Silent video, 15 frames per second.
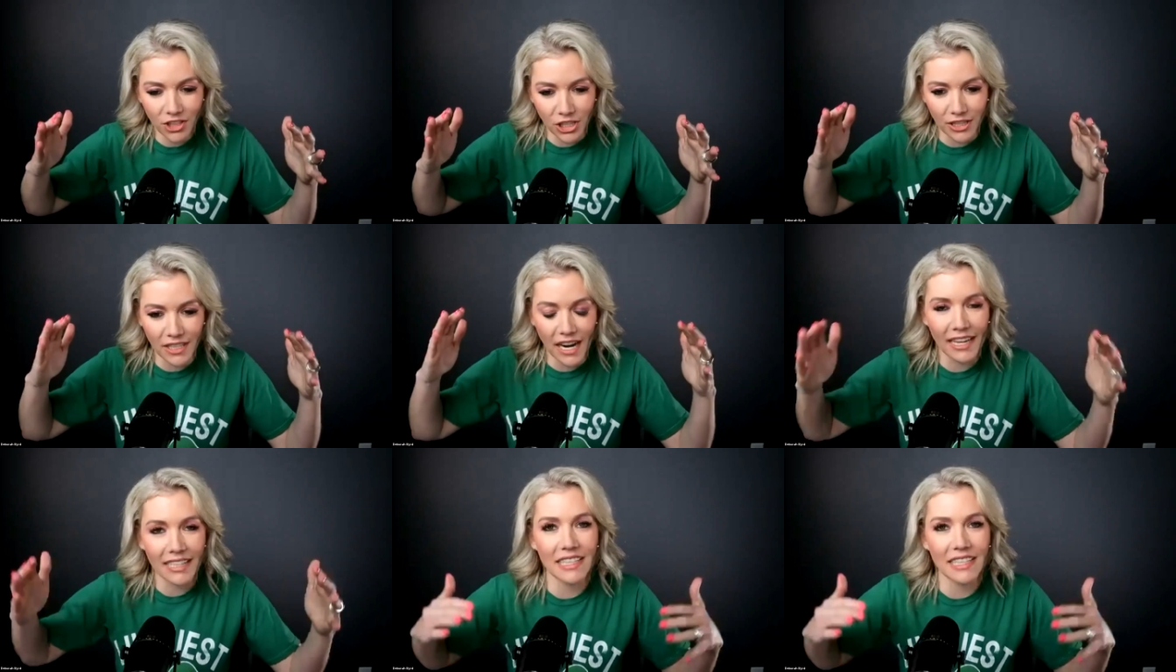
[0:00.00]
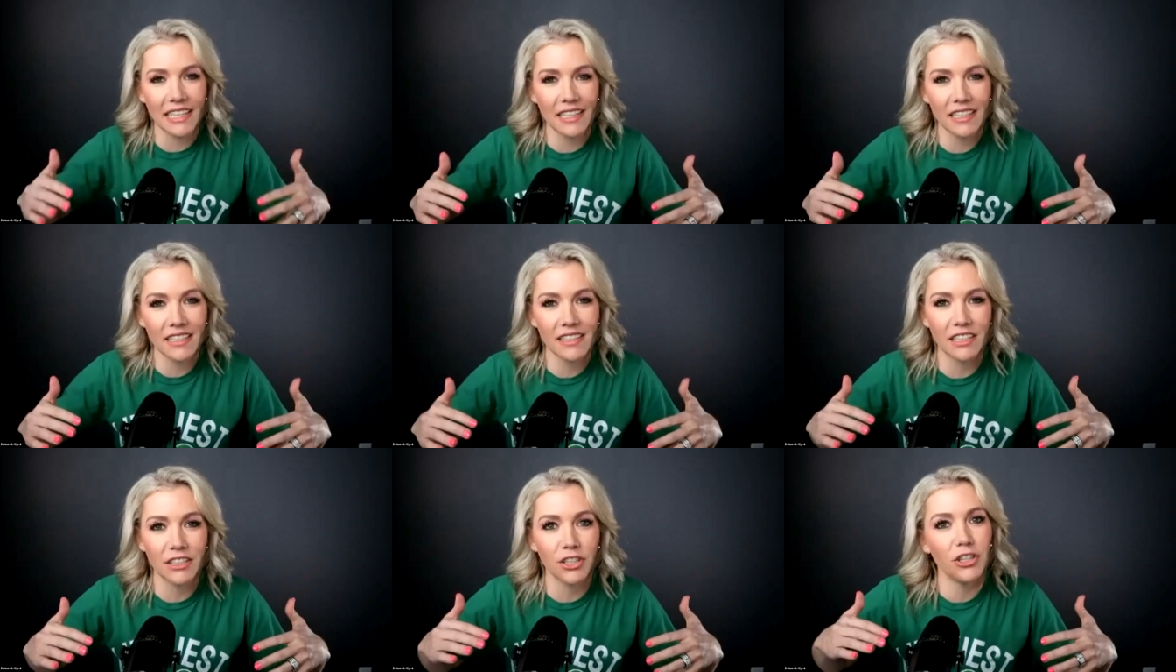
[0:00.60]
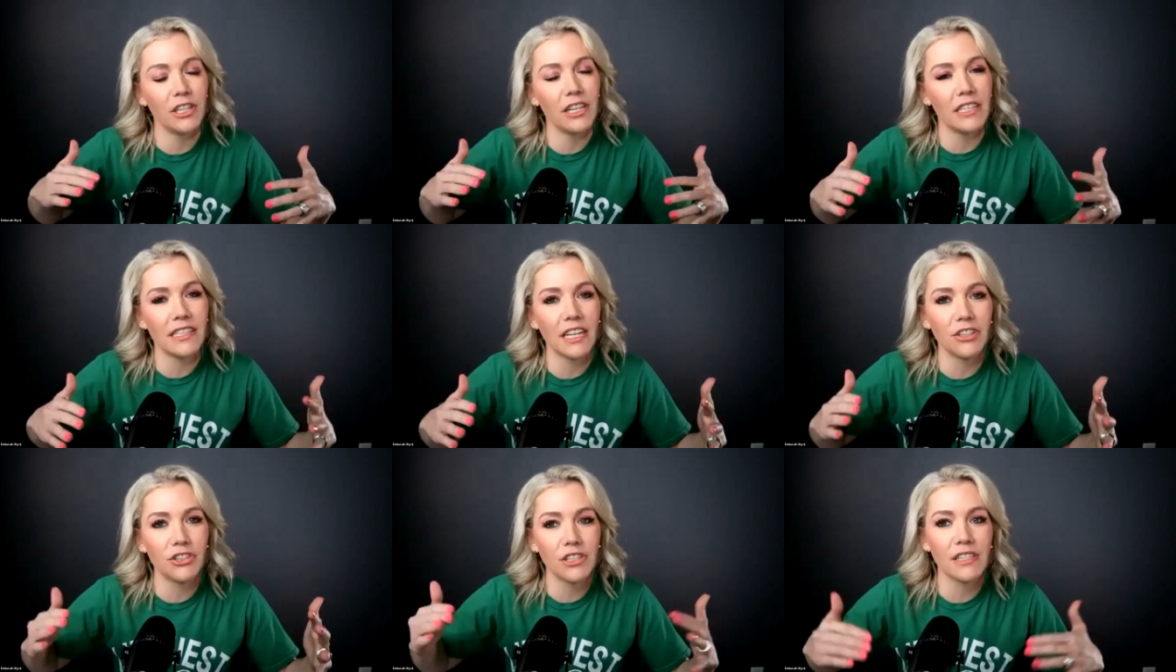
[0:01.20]
just ideas and good
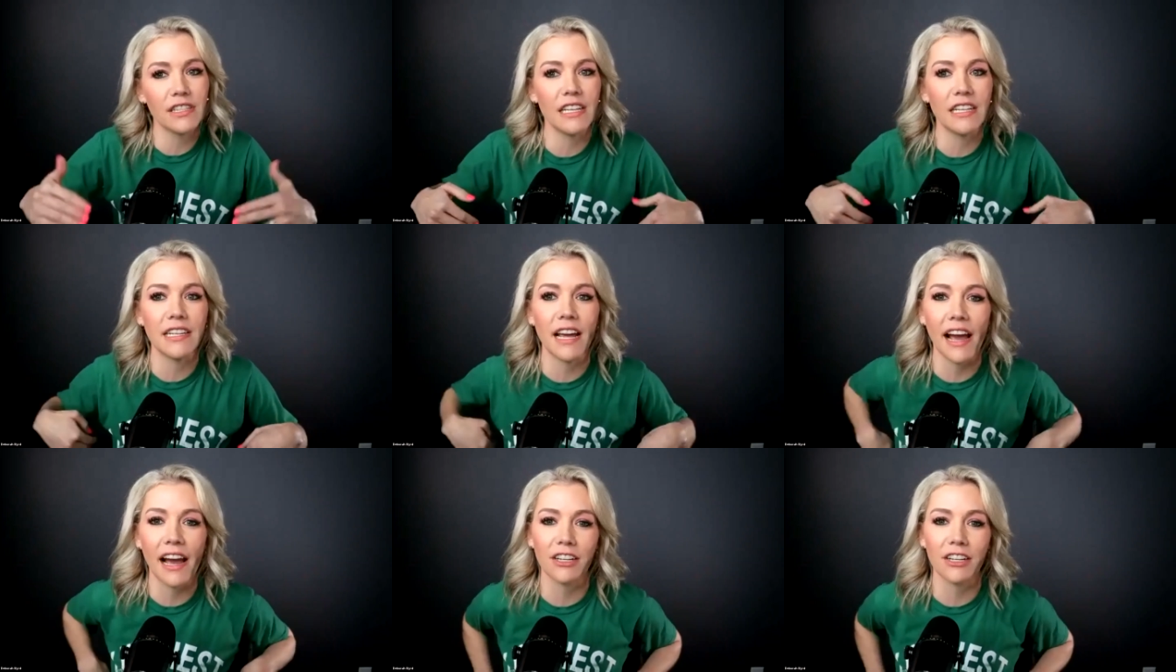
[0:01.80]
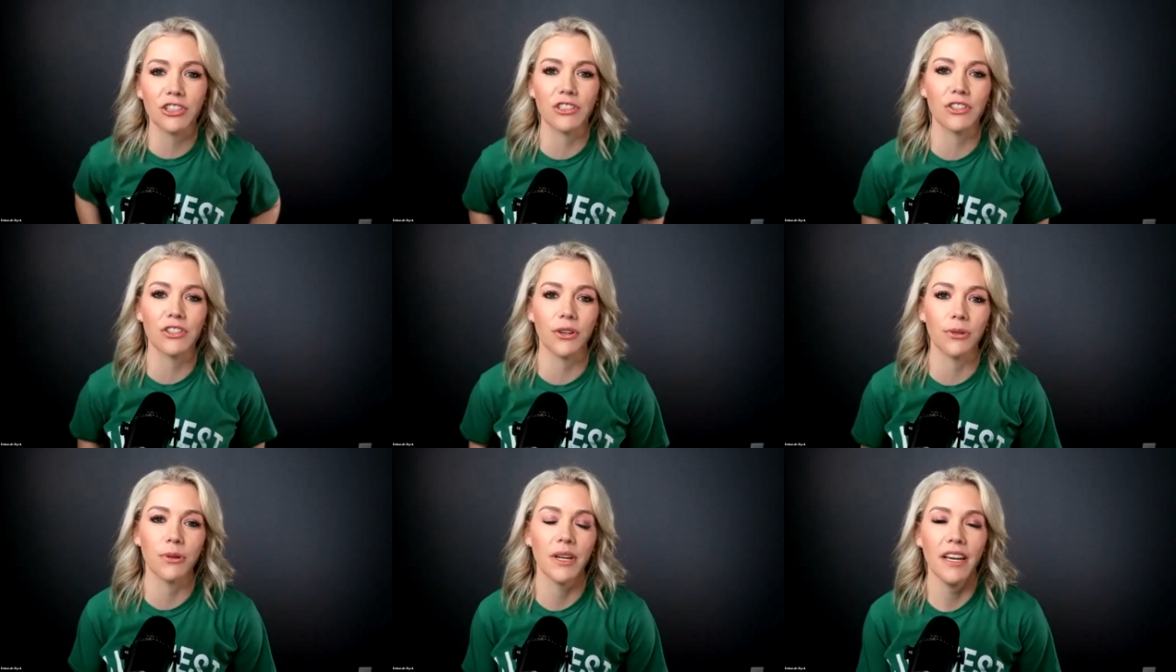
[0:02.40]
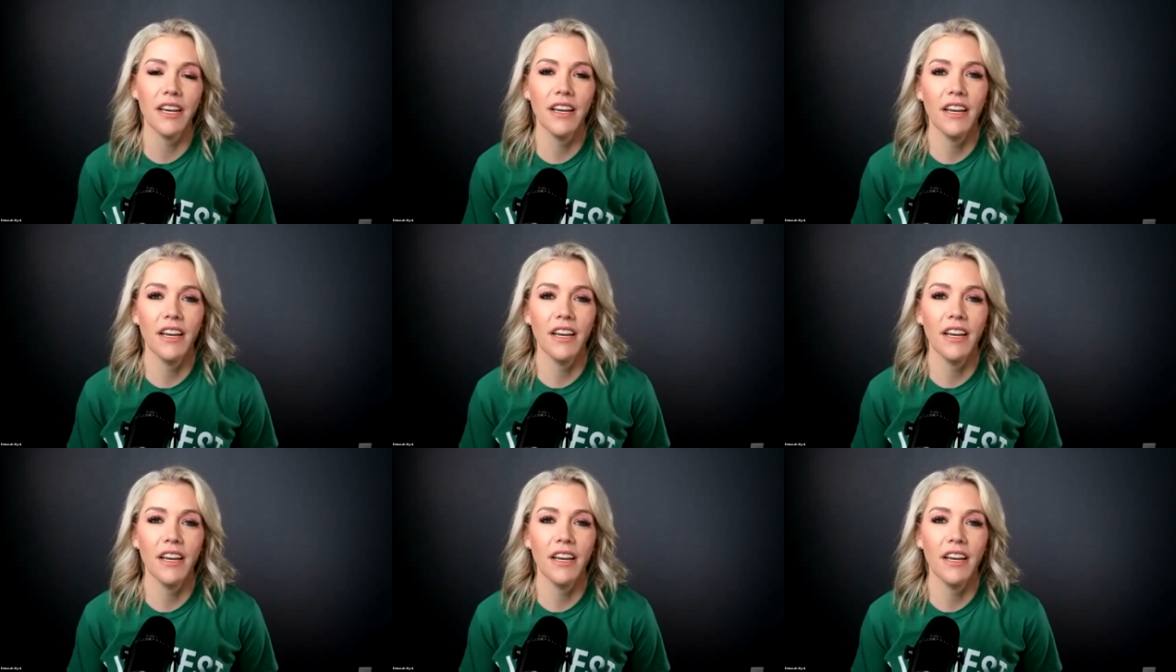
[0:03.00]
intentions into action. So,